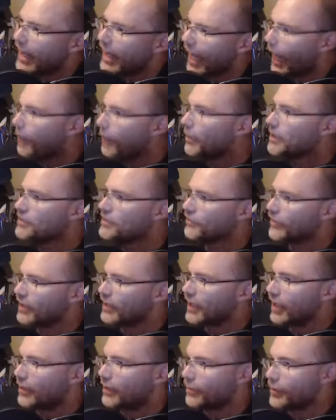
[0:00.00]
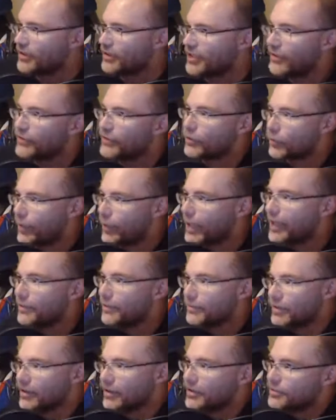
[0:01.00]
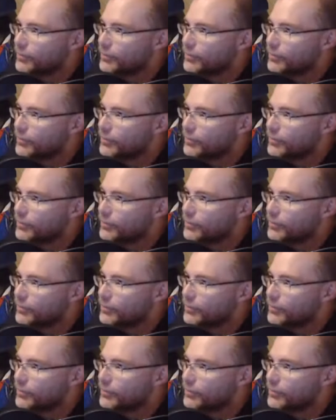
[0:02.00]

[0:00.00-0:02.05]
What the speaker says: much of the later books have you read up to this point?